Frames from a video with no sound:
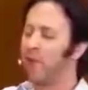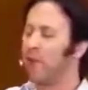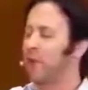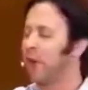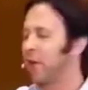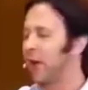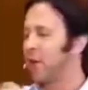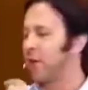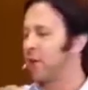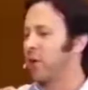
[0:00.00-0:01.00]
figuring
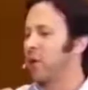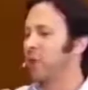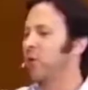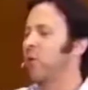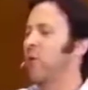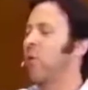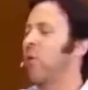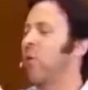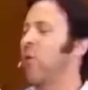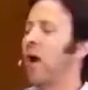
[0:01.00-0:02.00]
out
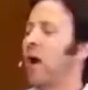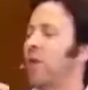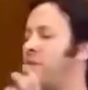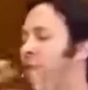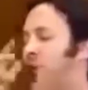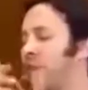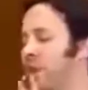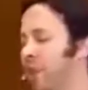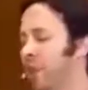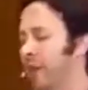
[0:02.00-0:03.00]
why force
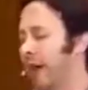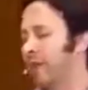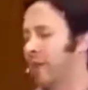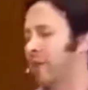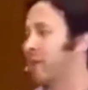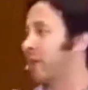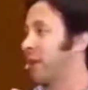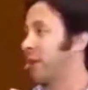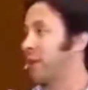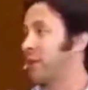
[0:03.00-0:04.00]
equals mass times
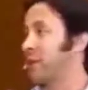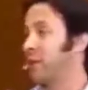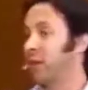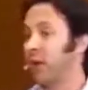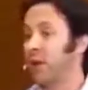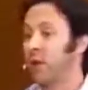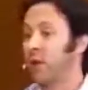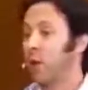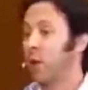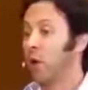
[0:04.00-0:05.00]
acceleration.
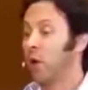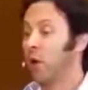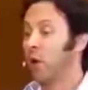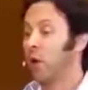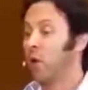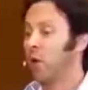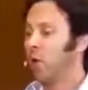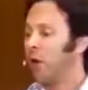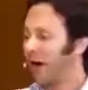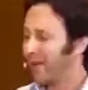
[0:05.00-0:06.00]

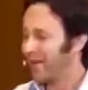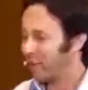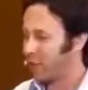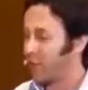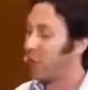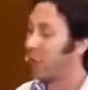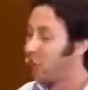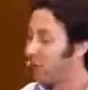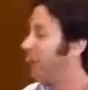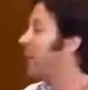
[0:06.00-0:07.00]
Why is that true?
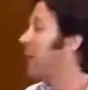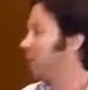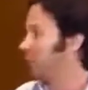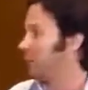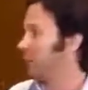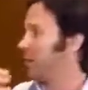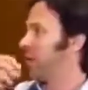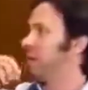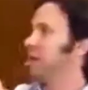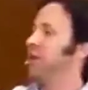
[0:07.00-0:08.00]
Nobody knows.
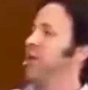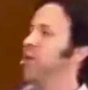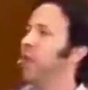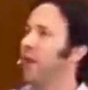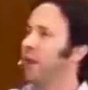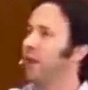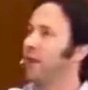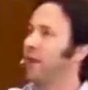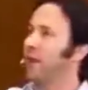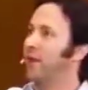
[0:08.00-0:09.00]

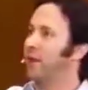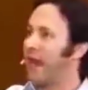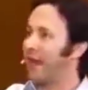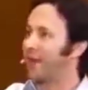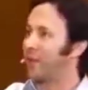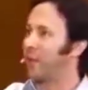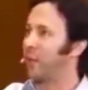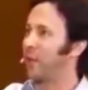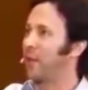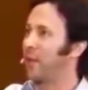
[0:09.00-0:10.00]
But that's the
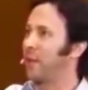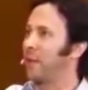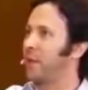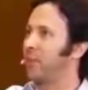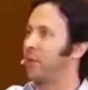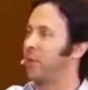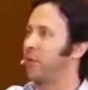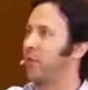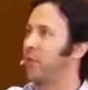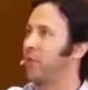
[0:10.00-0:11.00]
way that
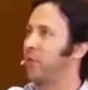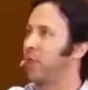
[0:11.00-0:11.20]
people